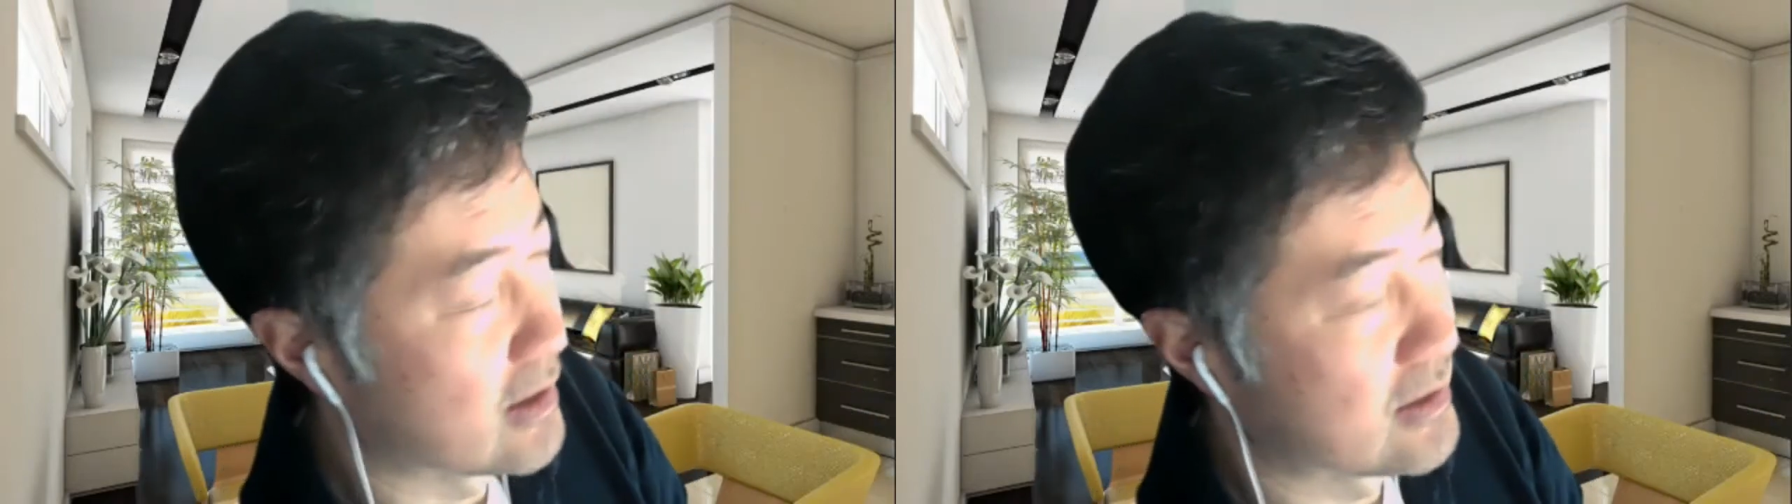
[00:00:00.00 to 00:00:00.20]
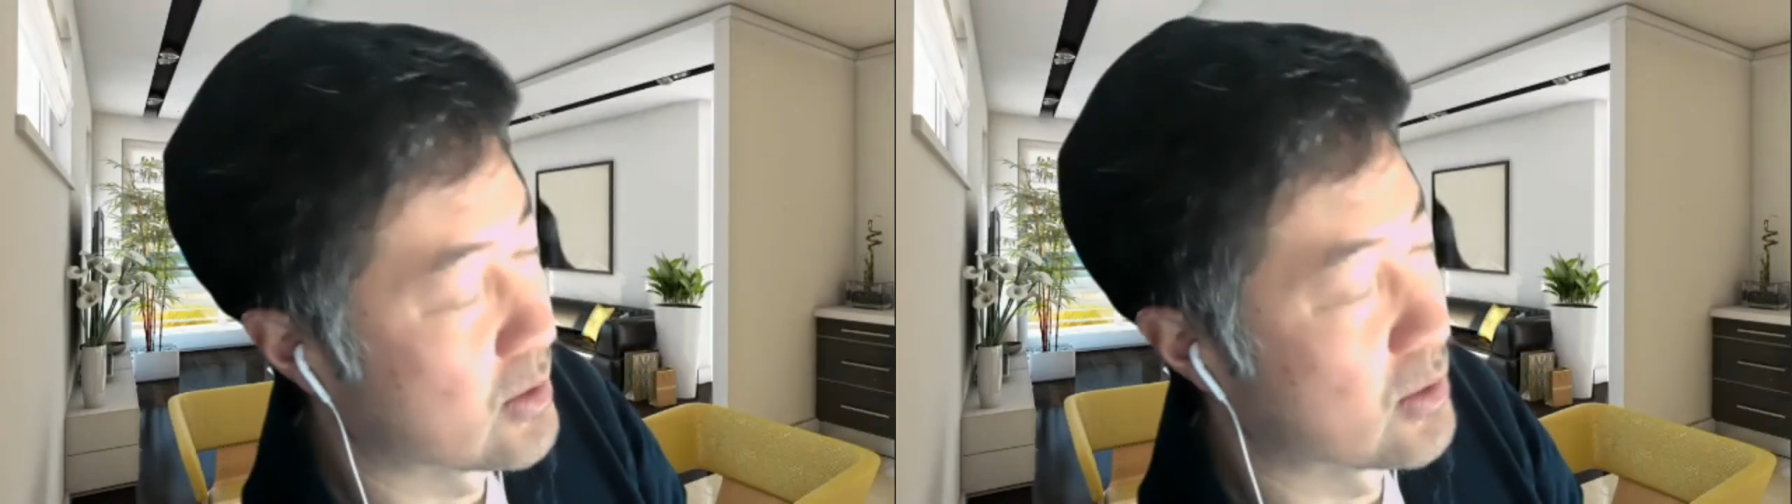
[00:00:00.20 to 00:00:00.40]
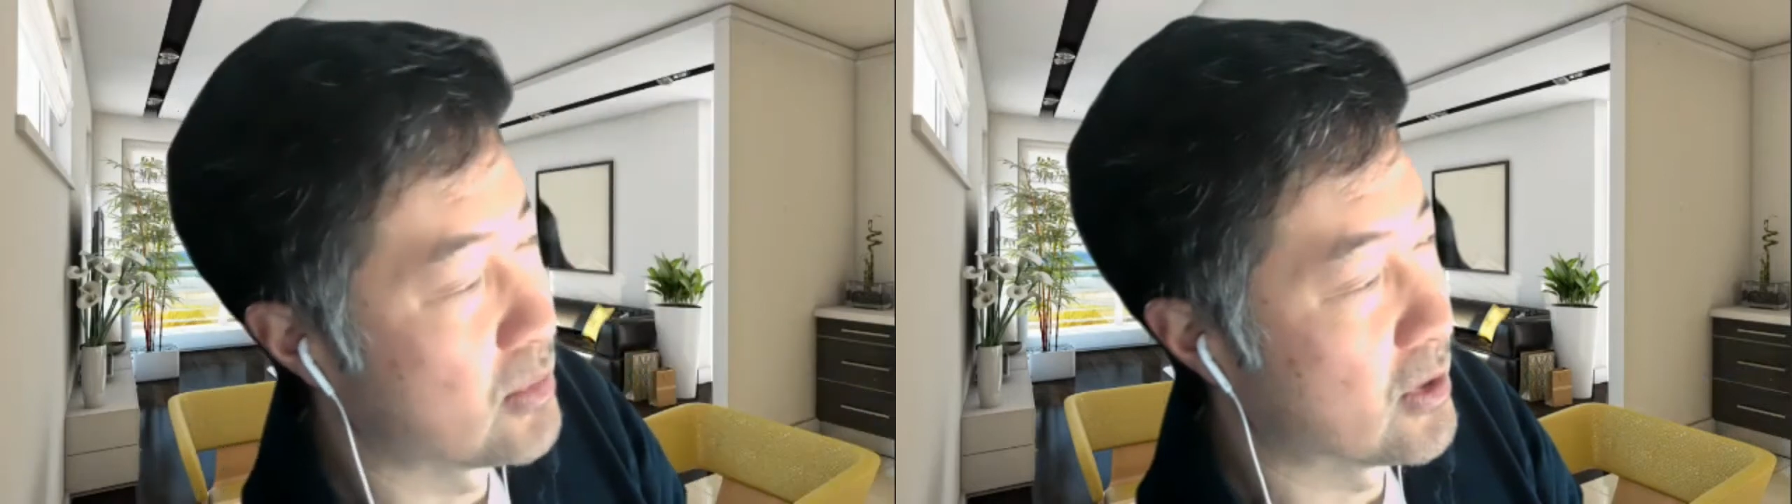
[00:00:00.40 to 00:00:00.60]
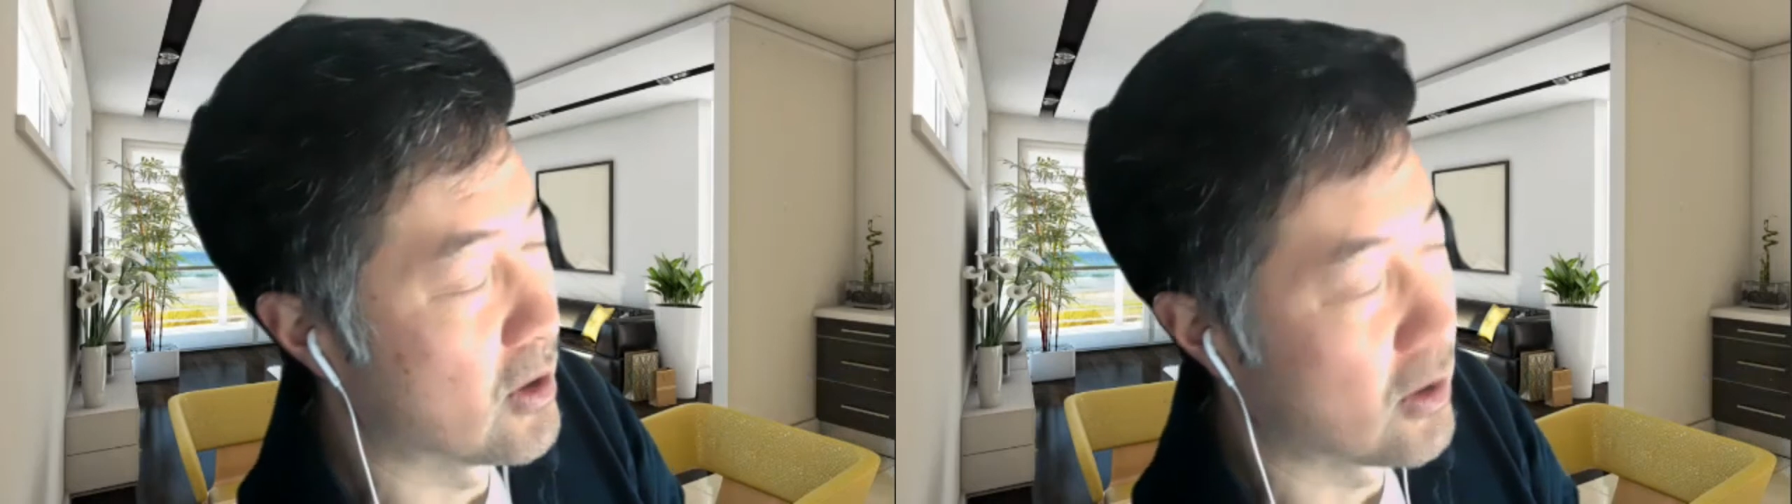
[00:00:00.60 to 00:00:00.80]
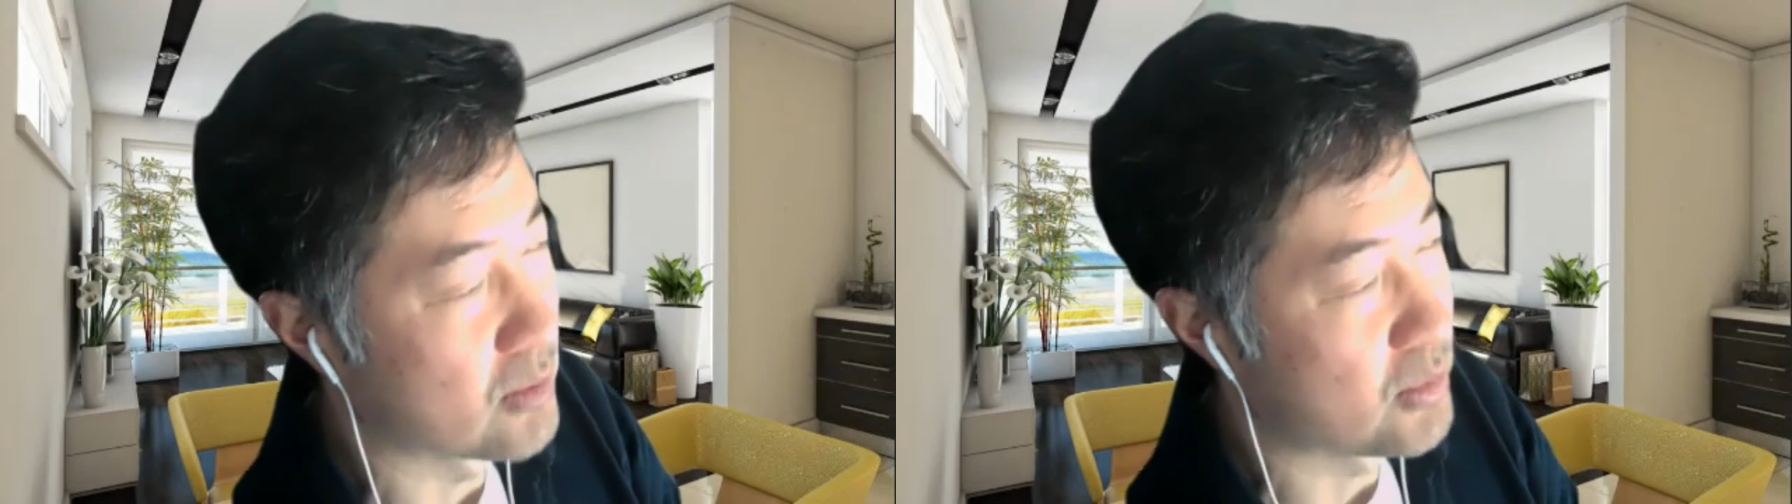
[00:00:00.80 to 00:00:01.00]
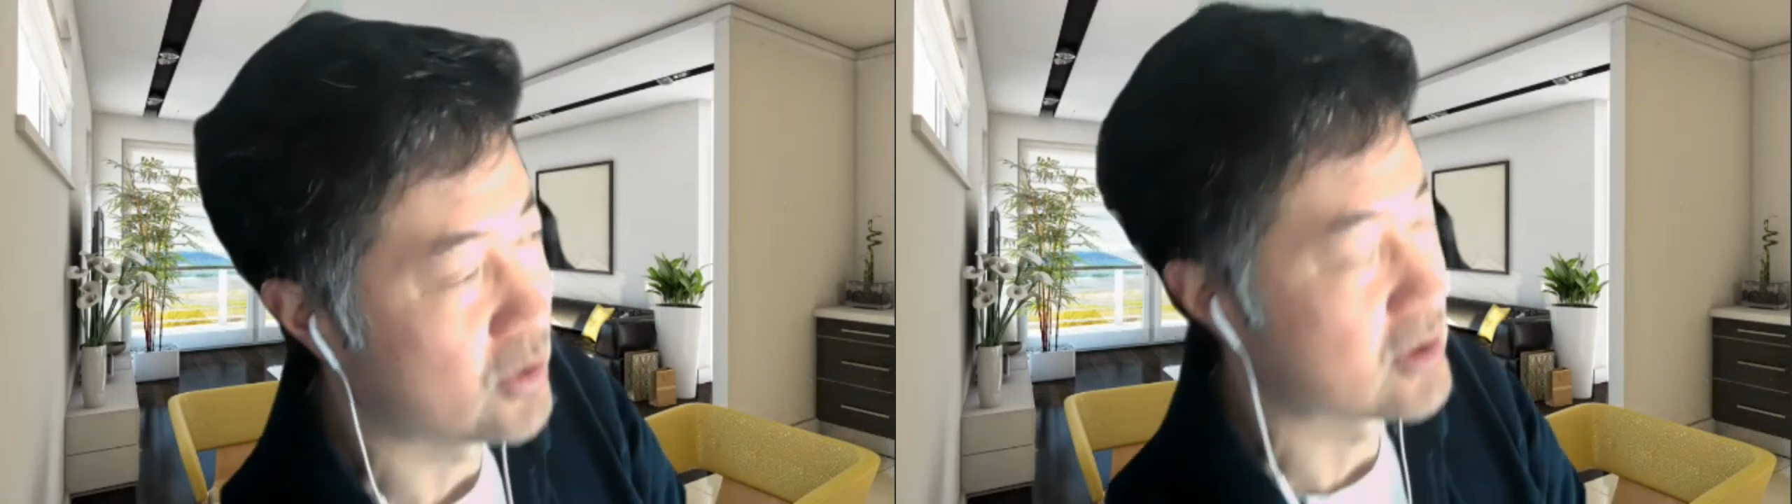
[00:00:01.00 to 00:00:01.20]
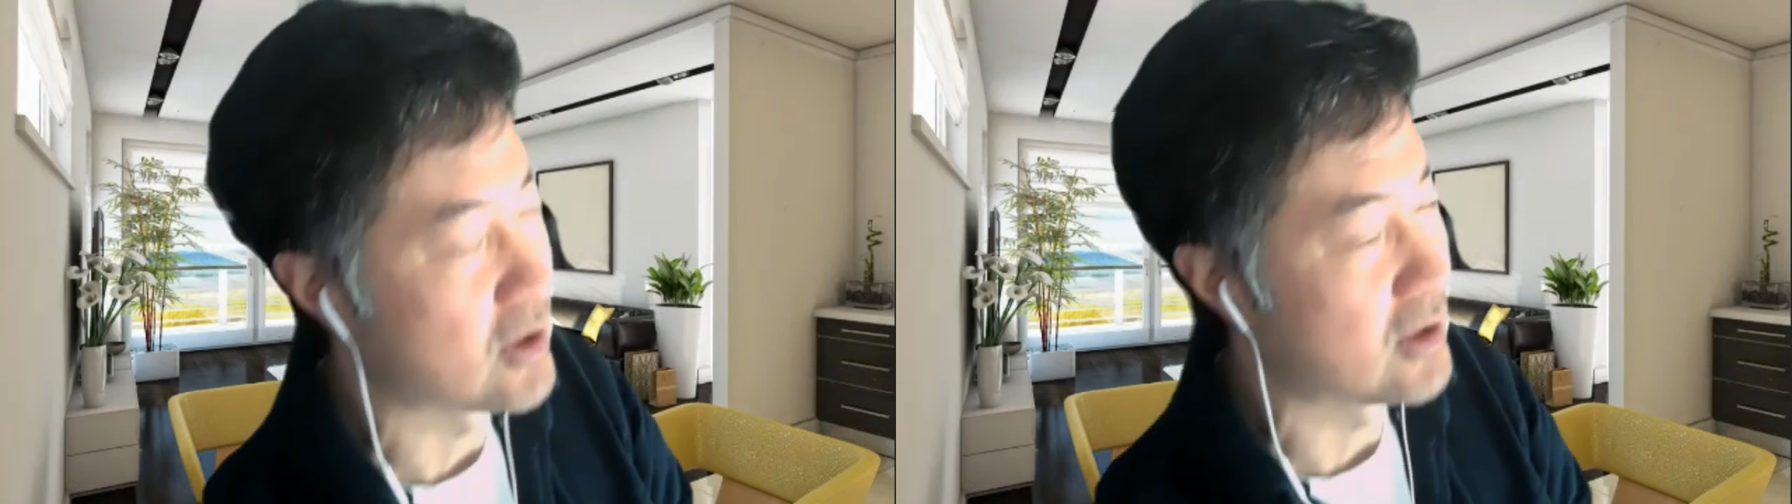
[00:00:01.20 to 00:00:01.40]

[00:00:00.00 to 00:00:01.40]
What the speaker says: on the features,